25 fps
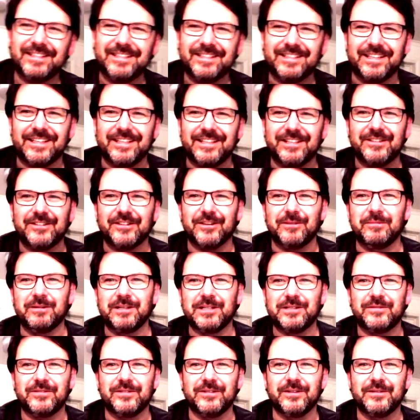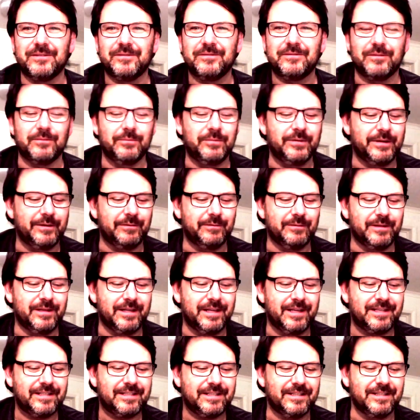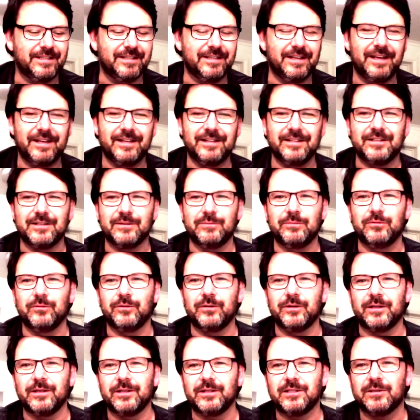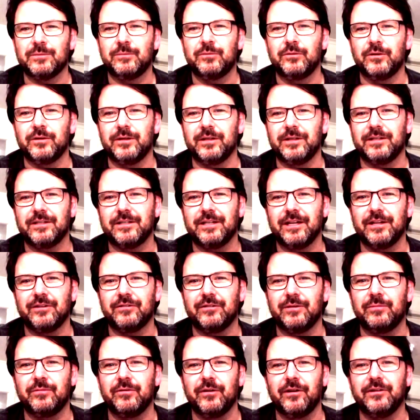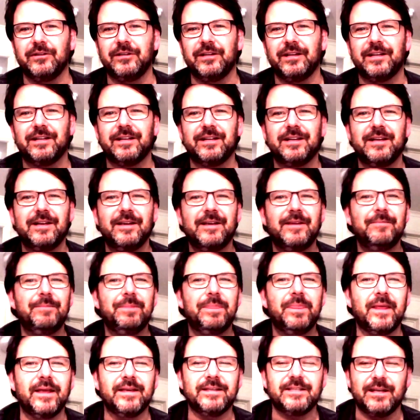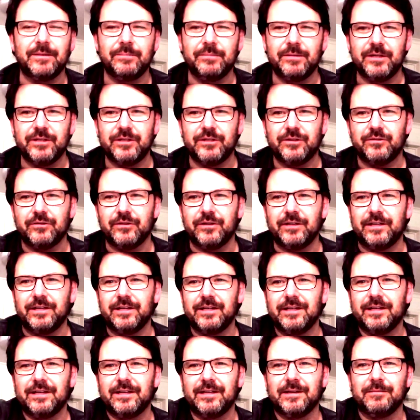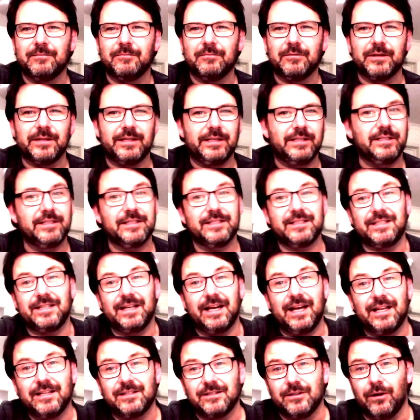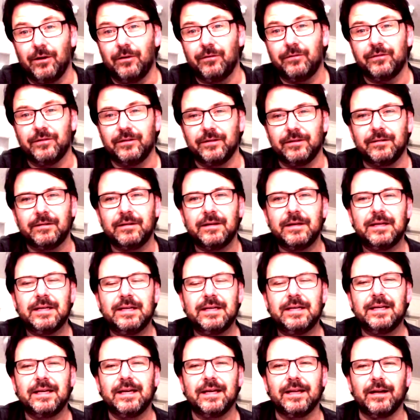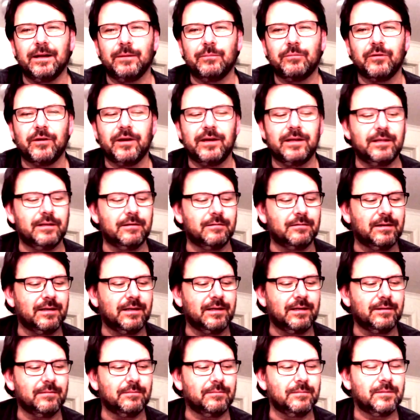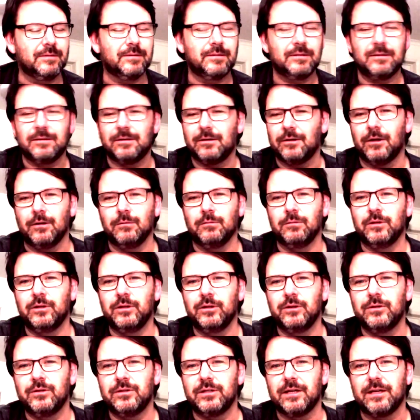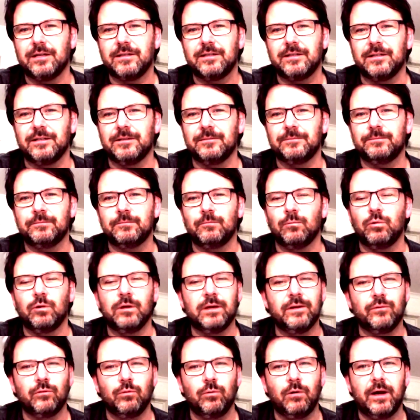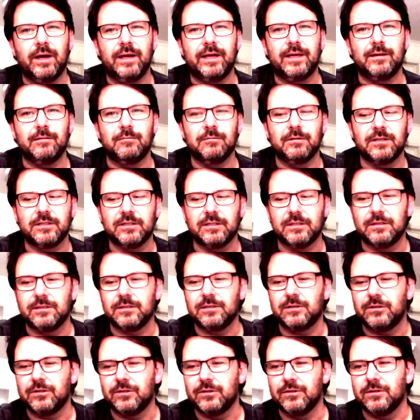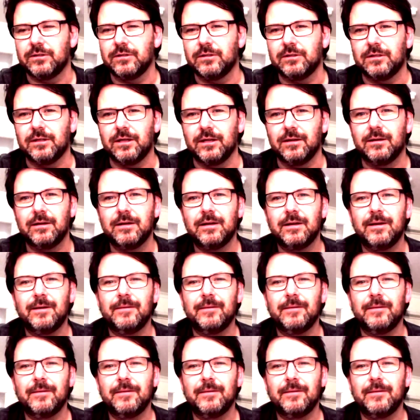Thank you so much for being with us and supporting the Sanctuary Project as a ministry. Really just starts off, and I pray that God would use us in whatever way He wishes and chooses, that